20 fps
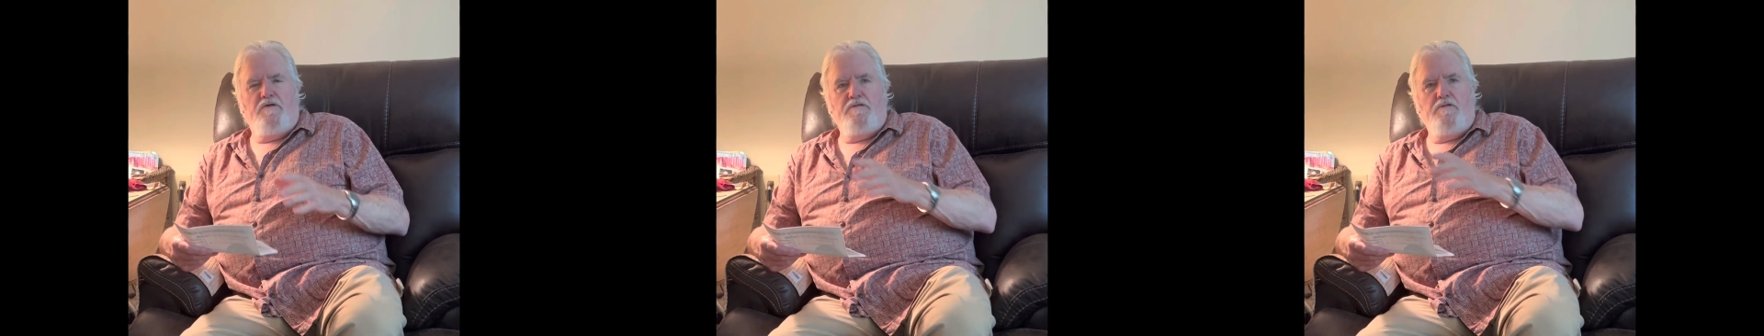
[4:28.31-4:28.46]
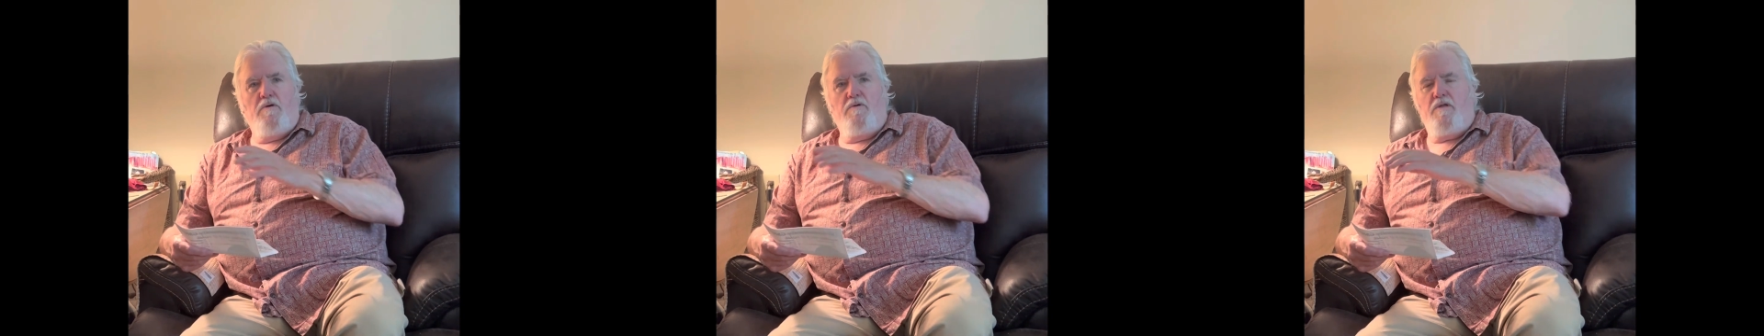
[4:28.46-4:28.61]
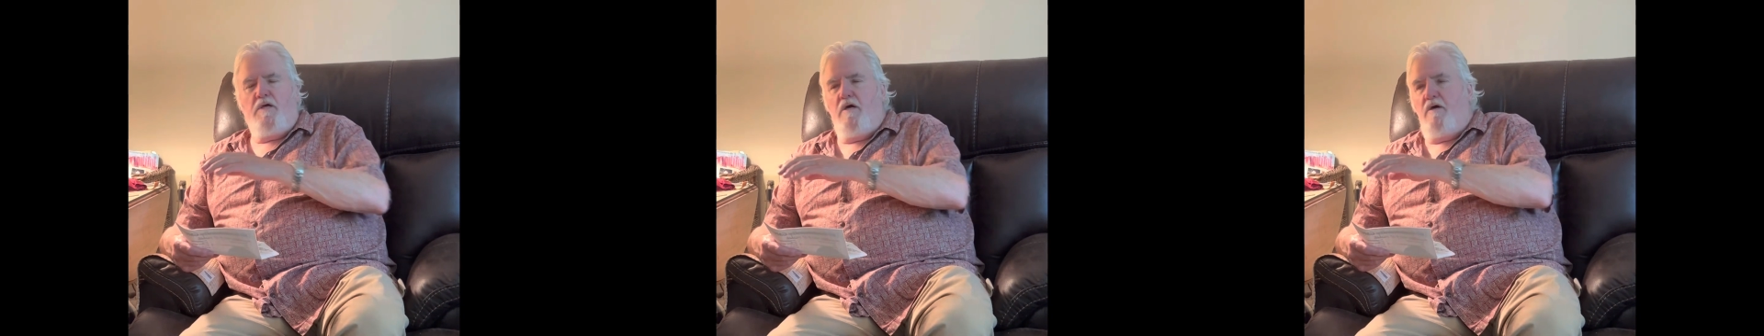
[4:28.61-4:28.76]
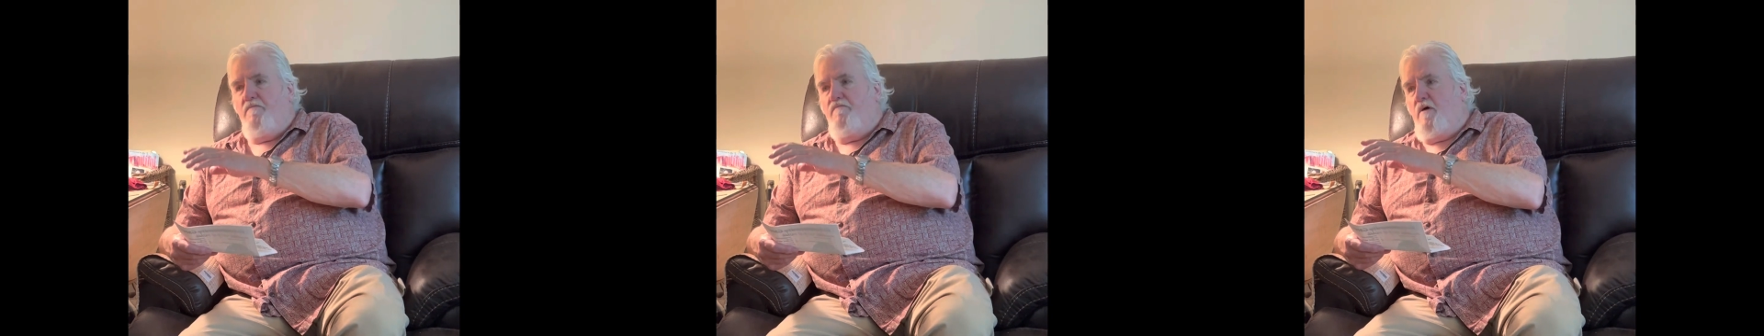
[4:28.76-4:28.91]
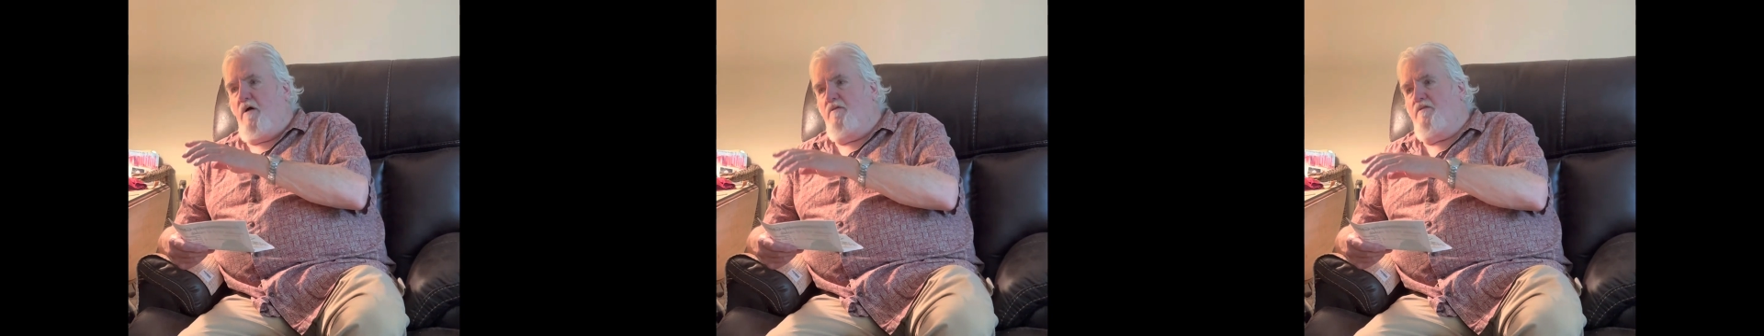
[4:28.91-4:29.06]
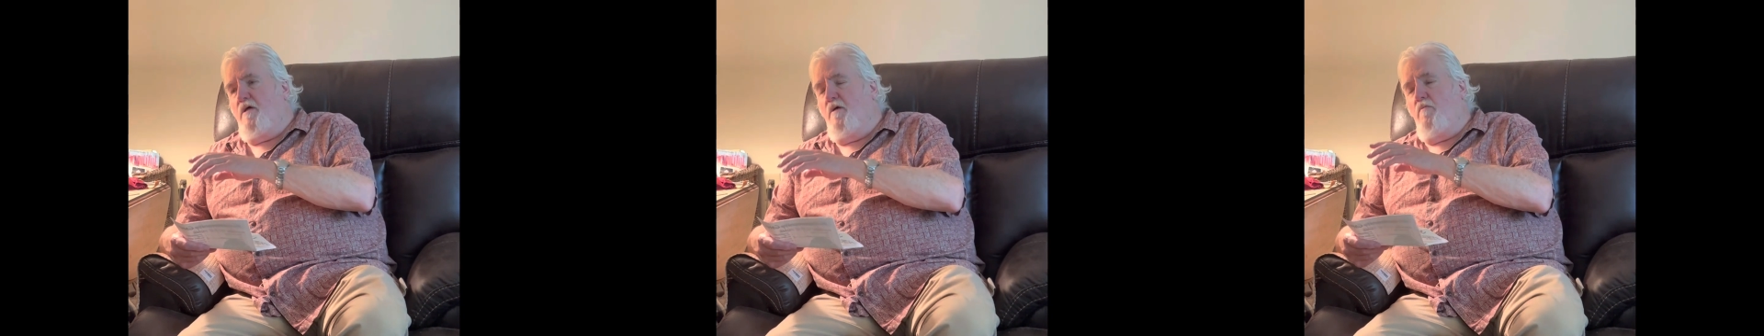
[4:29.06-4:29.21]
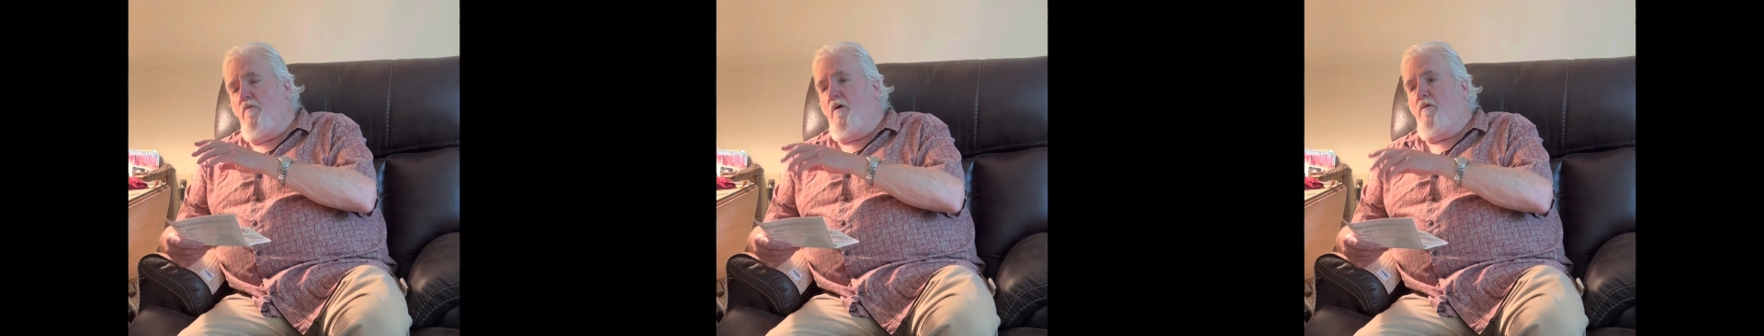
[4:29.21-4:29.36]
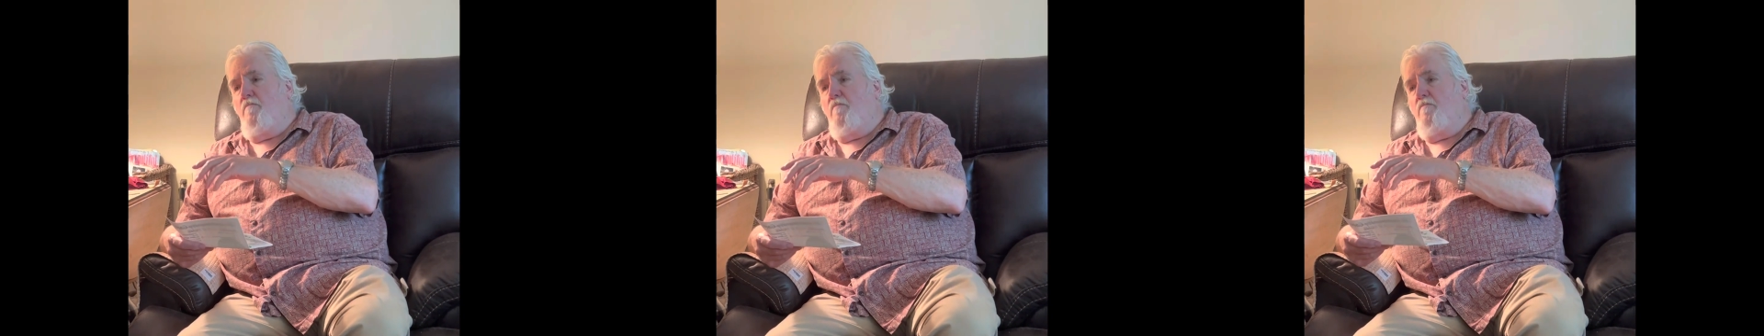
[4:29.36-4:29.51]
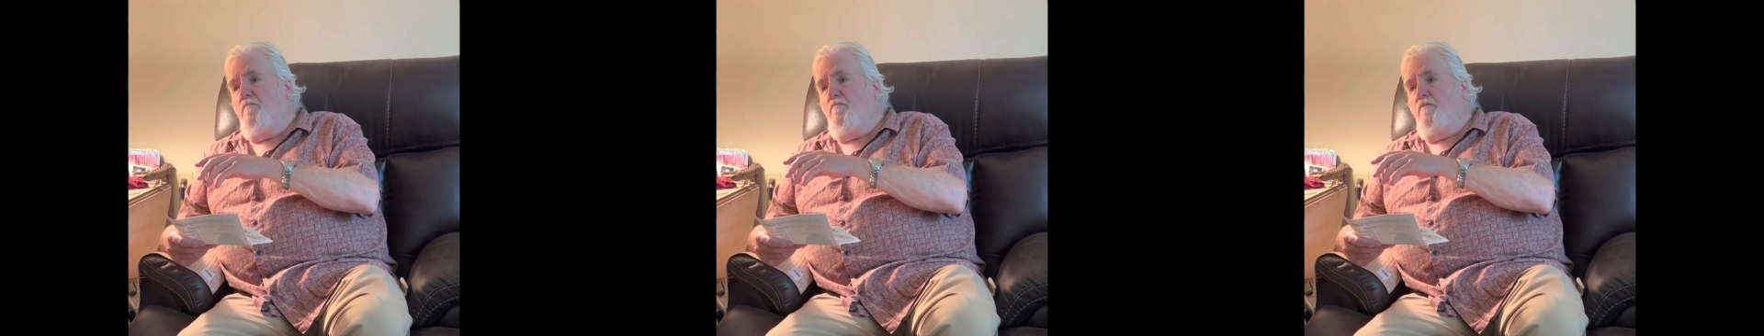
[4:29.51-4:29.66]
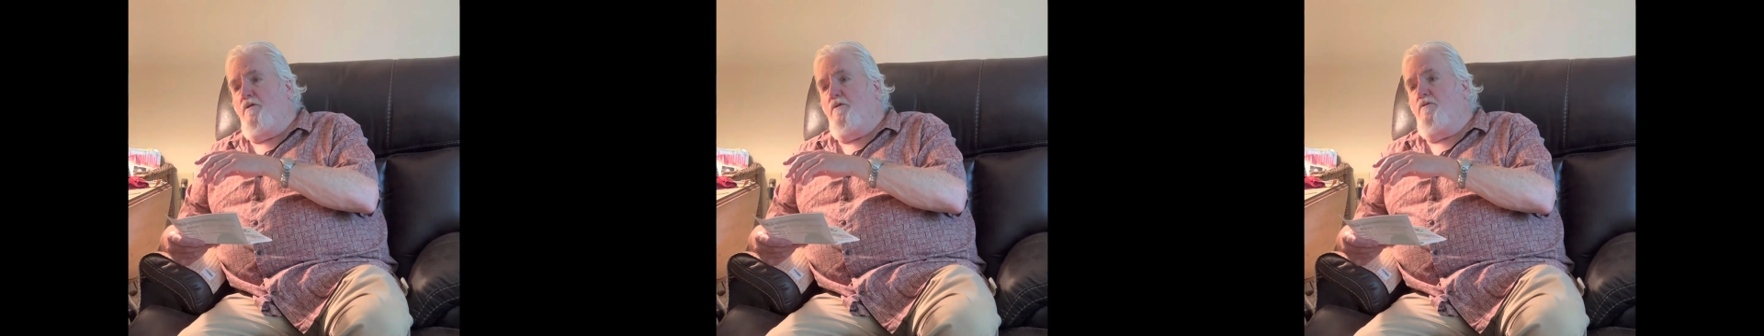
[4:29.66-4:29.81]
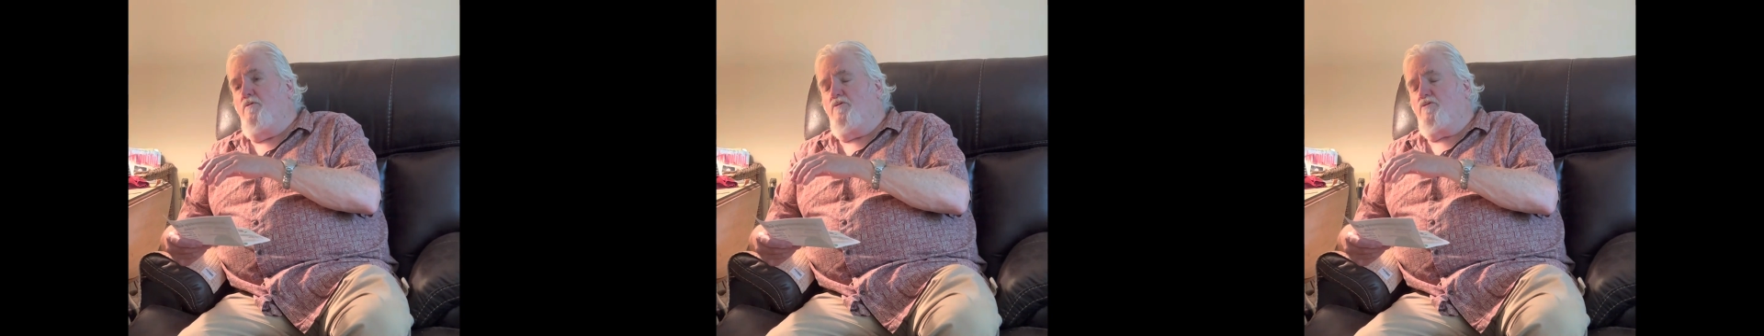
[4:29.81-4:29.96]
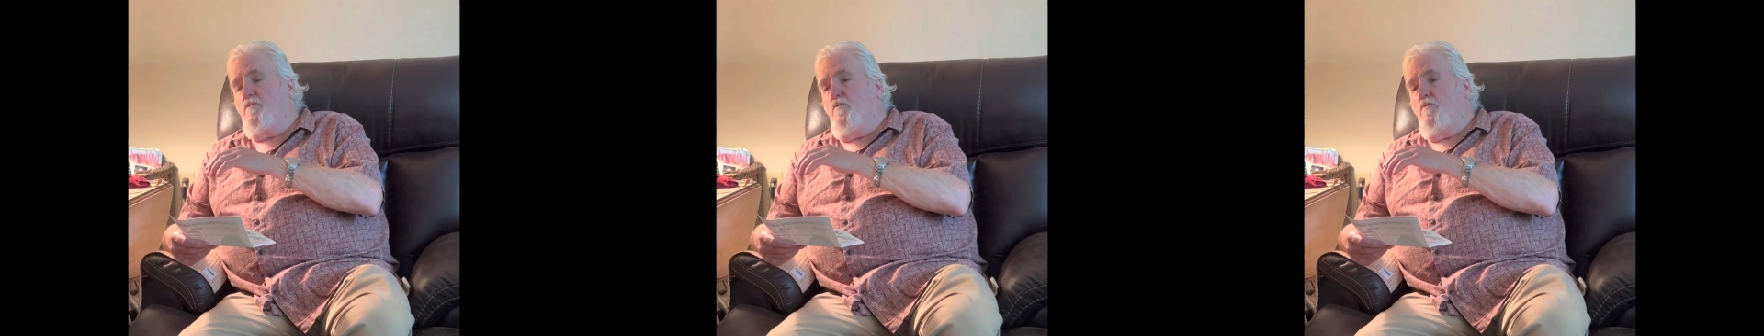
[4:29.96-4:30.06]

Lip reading: don't have, they want me to use a